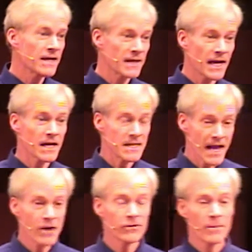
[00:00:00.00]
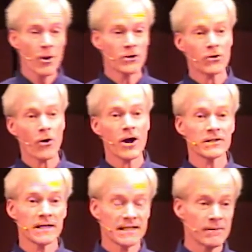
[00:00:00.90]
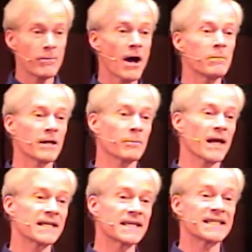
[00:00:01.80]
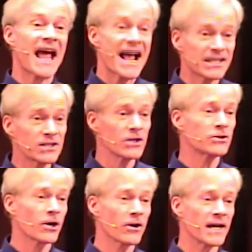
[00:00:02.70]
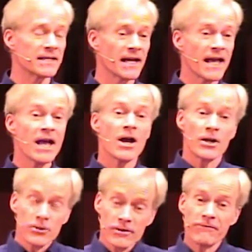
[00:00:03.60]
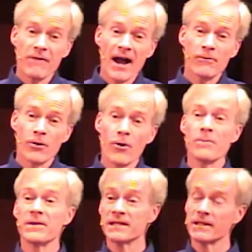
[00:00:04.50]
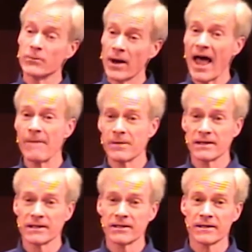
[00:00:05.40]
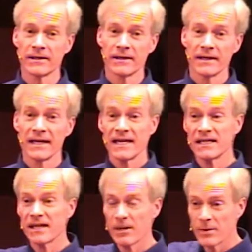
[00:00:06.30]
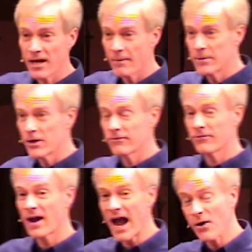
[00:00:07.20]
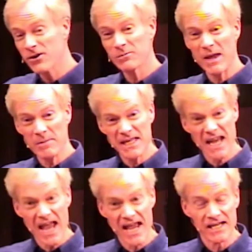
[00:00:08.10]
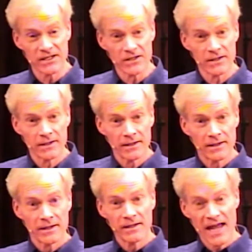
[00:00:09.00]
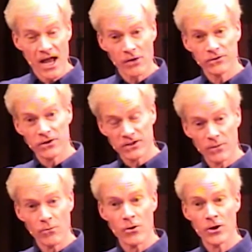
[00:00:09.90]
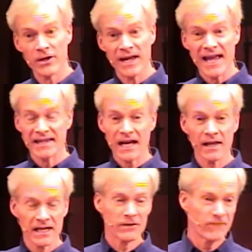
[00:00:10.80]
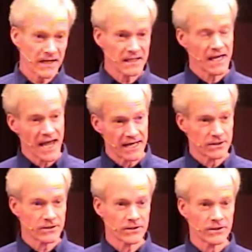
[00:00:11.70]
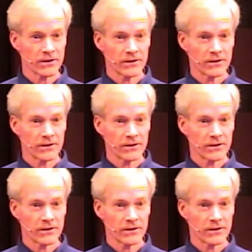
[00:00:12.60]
they nailed them on crosses in public places as a deterrent. You defy Rome, this is what happens. He's going to be up here for hours, maybe days, nailed to some wood until he asphyxiates.